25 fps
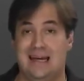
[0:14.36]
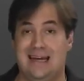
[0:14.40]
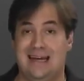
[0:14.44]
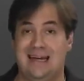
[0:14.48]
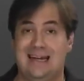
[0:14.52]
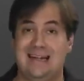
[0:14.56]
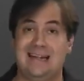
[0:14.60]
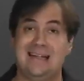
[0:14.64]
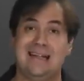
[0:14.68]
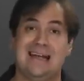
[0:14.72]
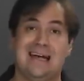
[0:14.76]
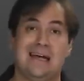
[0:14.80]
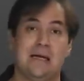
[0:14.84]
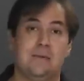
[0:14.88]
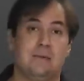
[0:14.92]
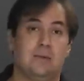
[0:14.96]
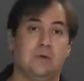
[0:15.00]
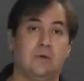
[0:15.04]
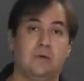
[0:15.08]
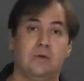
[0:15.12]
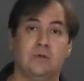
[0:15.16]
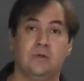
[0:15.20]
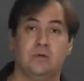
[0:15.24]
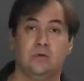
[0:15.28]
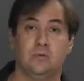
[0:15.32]
and I am
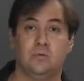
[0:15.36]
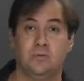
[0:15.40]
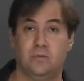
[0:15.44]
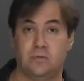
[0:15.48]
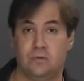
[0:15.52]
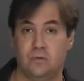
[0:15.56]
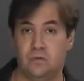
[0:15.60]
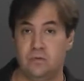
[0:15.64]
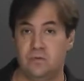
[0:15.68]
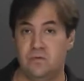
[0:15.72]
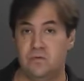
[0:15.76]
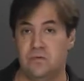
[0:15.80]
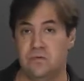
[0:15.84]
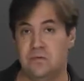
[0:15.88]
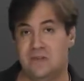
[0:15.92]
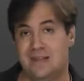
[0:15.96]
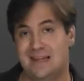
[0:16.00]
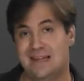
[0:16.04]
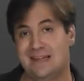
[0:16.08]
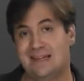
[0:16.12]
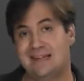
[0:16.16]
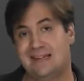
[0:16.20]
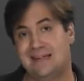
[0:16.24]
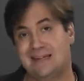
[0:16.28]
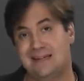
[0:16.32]
going to prove
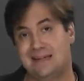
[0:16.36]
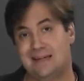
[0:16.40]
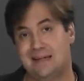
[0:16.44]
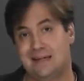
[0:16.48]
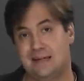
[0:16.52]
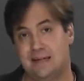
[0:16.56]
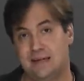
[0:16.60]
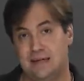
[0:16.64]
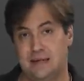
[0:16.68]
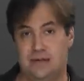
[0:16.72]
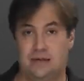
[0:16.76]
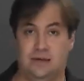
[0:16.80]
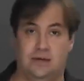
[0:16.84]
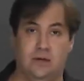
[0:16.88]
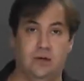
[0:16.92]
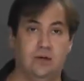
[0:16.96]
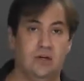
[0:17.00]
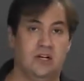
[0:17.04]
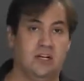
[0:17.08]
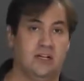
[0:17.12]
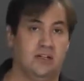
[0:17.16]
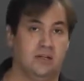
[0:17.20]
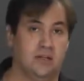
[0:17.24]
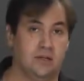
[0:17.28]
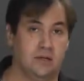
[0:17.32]
that in
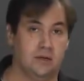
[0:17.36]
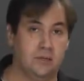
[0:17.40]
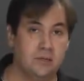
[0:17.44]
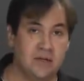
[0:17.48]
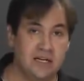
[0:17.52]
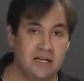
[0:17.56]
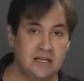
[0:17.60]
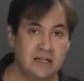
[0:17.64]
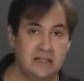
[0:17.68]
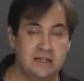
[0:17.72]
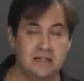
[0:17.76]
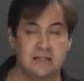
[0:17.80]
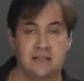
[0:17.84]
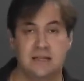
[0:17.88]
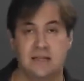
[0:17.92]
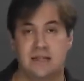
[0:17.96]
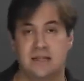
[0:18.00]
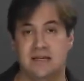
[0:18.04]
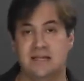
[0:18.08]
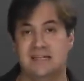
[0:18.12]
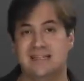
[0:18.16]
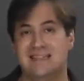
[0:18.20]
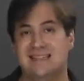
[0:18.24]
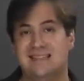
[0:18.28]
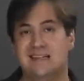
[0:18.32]
Euclidean rings
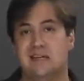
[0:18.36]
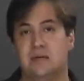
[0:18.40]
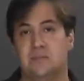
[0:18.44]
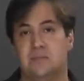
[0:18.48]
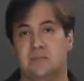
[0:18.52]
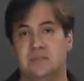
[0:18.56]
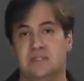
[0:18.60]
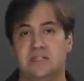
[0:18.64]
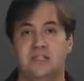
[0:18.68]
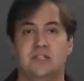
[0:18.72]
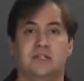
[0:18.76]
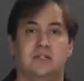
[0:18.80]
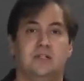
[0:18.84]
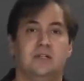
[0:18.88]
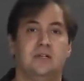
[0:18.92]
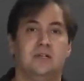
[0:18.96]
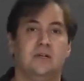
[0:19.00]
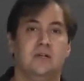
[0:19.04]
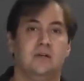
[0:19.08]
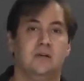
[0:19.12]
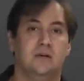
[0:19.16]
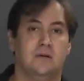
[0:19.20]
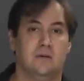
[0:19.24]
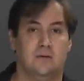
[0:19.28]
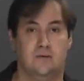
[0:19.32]
this
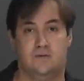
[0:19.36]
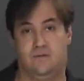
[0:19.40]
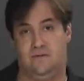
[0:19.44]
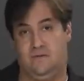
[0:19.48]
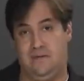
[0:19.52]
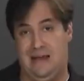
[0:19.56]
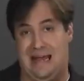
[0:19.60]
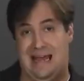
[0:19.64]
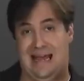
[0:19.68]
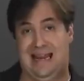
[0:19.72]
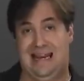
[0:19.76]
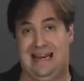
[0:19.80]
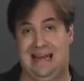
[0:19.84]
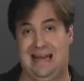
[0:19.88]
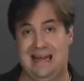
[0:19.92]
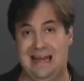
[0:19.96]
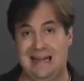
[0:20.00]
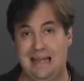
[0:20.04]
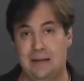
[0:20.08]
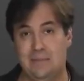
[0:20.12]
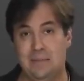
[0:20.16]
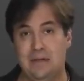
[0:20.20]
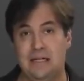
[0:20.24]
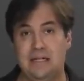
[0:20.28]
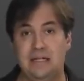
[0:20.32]
decomposition of any
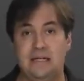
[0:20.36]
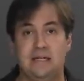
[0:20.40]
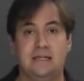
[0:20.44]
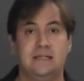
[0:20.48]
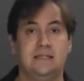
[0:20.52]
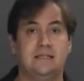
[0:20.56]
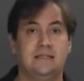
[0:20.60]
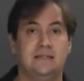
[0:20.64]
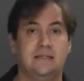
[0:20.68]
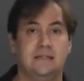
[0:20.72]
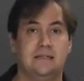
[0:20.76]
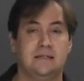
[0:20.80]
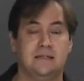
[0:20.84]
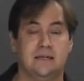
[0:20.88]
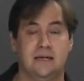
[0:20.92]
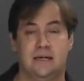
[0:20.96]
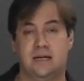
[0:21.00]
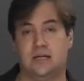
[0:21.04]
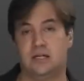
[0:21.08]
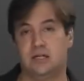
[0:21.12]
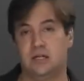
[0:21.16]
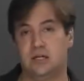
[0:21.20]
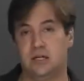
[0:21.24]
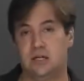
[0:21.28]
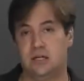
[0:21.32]
element is
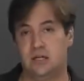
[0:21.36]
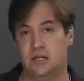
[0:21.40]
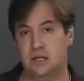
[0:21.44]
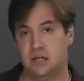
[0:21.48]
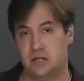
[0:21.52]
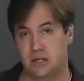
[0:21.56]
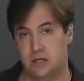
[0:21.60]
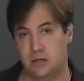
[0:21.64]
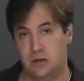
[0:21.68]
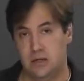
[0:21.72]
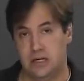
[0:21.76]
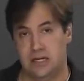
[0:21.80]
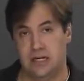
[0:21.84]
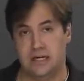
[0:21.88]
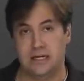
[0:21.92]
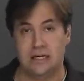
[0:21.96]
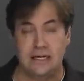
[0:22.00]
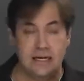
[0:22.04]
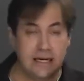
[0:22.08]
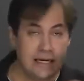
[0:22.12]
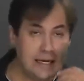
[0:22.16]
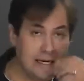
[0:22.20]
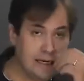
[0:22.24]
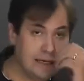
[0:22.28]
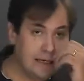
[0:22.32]
actually unique.
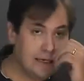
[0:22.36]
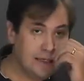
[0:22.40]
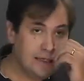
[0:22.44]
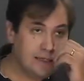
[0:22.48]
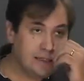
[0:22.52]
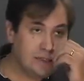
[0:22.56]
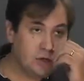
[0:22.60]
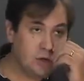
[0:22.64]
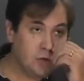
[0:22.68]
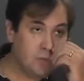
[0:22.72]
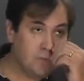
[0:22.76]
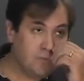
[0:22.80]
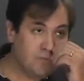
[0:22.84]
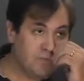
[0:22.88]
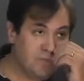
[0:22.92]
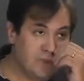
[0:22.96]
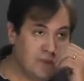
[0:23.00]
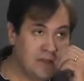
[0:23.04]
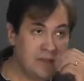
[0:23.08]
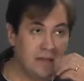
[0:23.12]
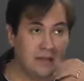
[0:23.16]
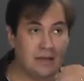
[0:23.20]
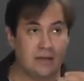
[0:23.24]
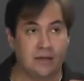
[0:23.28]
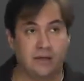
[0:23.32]
So
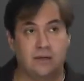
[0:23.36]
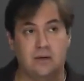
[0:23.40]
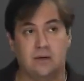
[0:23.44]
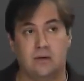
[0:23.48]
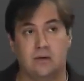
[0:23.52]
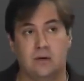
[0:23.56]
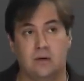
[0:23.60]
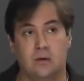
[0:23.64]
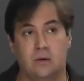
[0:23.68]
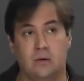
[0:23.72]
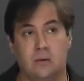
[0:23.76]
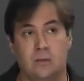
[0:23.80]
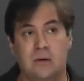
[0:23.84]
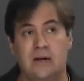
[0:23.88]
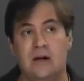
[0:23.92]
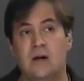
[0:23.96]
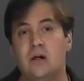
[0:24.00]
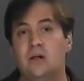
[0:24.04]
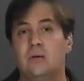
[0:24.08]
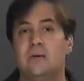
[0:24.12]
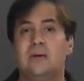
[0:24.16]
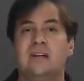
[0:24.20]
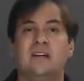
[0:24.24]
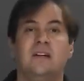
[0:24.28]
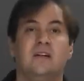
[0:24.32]
we
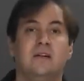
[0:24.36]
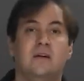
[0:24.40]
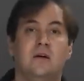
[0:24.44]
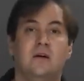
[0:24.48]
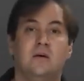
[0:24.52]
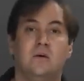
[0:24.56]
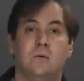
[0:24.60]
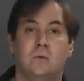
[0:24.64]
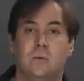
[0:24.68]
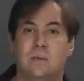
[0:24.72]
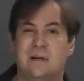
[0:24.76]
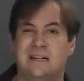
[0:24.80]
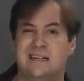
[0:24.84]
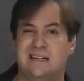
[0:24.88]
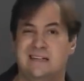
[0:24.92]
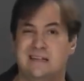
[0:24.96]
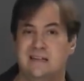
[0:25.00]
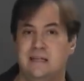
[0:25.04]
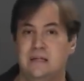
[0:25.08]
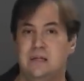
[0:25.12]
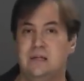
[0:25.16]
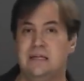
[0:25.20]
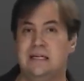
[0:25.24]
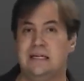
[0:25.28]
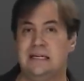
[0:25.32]
already know what
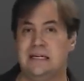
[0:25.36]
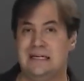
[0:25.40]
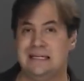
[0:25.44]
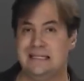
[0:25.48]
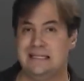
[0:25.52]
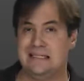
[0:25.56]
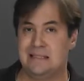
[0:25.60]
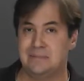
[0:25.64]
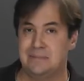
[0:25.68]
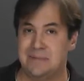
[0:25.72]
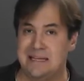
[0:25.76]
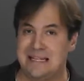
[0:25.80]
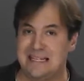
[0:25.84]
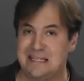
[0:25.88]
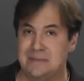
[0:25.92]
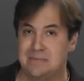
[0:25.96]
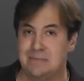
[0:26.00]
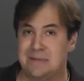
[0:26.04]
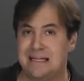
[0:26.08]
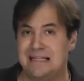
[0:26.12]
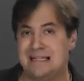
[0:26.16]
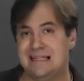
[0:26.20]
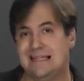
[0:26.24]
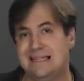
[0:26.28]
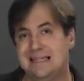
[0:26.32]
uniqueness means,
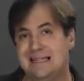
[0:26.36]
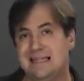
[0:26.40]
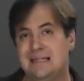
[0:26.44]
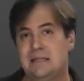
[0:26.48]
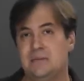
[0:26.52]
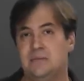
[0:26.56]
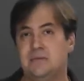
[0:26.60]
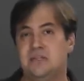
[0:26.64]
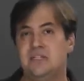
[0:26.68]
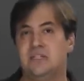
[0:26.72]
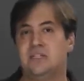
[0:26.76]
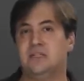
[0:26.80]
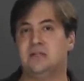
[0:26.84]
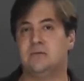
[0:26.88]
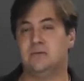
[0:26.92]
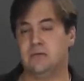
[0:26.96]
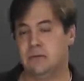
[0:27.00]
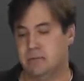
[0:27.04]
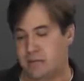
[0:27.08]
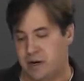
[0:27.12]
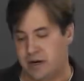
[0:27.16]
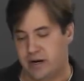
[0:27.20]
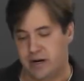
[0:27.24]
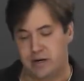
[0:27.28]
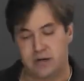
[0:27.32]
but let me just
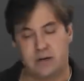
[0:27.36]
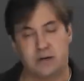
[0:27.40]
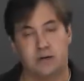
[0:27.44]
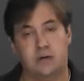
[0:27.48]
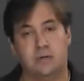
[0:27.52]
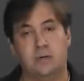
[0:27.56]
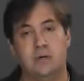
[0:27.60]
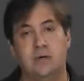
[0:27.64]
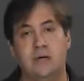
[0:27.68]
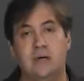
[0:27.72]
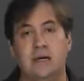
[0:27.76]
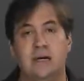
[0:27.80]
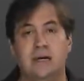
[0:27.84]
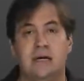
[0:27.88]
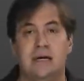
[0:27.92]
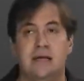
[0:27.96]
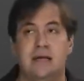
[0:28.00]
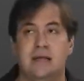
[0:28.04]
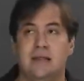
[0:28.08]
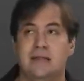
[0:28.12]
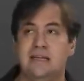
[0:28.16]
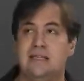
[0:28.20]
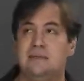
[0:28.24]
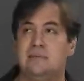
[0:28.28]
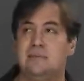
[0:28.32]
remind you.
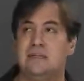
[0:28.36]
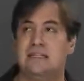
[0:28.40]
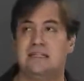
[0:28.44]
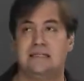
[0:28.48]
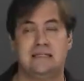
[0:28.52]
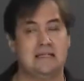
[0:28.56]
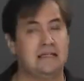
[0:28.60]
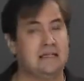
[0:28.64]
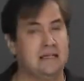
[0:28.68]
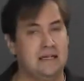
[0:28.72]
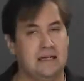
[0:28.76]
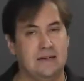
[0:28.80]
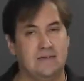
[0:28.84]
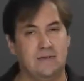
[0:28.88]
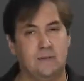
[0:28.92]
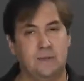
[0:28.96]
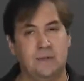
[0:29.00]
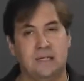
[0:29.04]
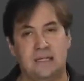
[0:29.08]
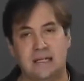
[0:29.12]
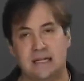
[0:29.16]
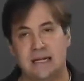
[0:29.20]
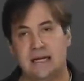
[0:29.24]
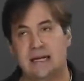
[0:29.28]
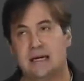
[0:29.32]
This means that if
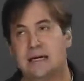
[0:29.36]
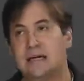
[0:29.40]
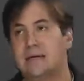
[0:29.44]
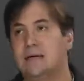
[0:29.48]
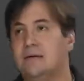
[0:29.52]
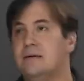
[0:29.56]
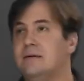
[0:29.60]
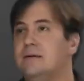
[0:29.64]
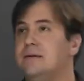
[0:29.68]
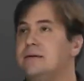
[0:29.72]
we take